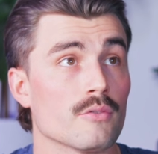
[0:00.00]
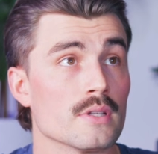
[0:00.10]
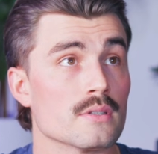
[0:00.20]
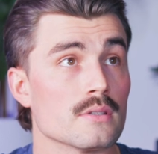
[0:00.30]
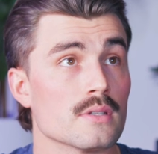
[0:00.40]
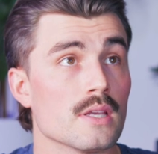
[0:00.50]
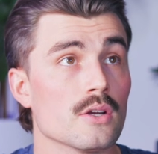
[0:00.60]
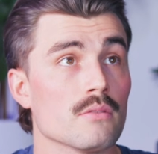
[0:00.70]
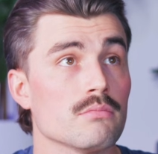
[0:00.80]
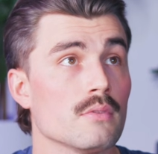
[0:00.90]
For instance,
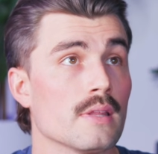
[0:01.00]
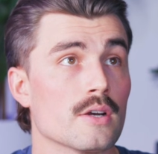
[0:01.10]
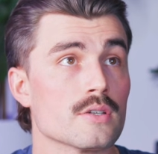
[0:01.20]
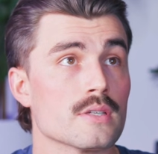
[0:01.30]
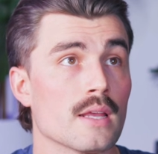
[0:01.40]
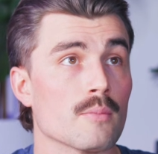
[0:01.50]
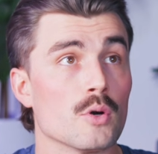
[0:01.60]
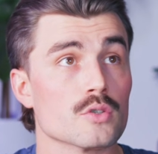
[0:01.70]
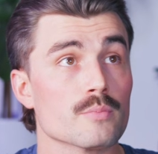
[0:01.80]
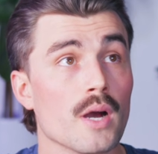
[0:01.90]
here they're saying
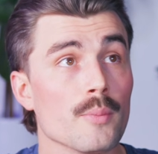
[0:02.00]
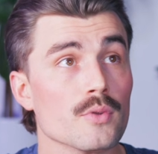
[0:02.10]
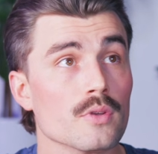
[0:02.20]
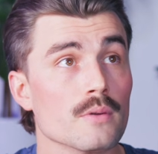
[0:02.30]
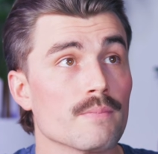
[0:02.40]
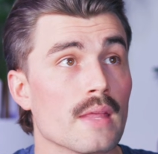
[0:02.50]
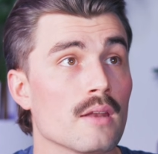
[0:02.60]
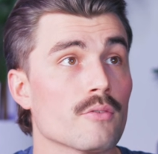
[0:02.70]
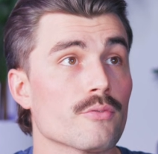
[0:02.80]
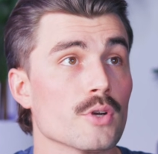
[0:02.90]
most popular
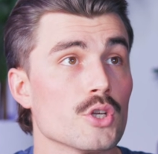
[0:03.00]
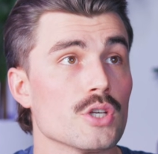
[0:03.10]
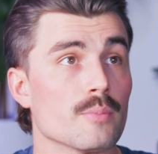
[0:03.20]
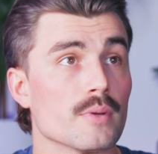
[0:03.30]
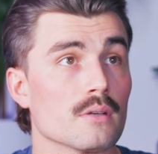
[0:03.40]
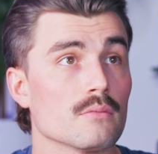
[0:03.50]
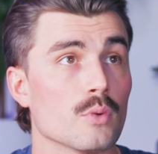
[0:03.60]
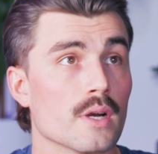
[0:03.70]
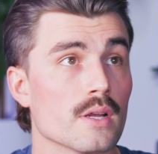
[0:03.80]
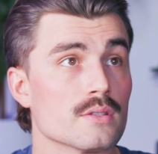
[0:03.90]
and free shipping,
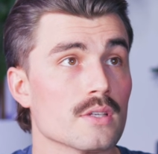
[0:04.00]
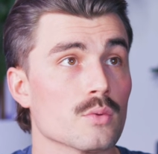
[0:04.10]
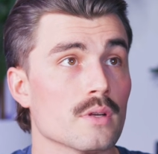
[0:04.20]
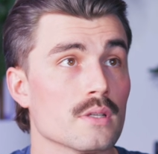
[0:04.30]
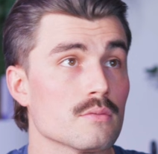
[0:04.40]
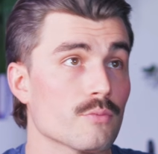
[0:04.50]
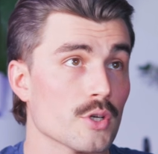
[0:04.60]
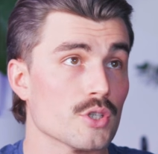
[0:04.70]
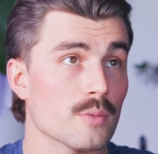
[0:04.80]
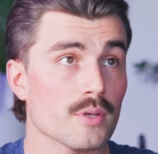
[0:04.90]
whereas this one is
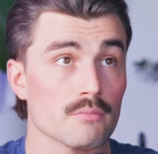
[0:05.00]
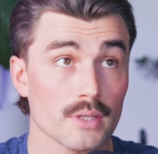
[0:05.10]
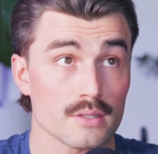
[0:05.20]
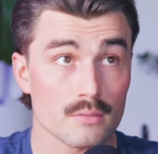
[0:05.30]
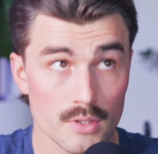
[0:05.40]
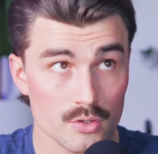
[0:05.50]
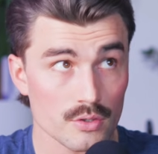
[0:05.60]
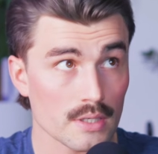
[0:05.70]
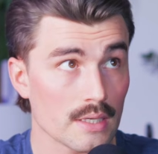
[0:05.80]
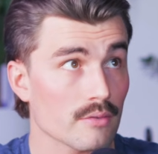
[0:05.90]
free shipping plus a
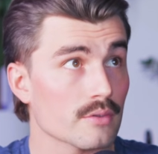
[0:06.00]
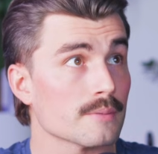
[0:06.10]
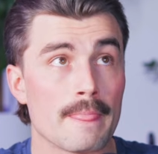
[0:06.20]
mystery gift.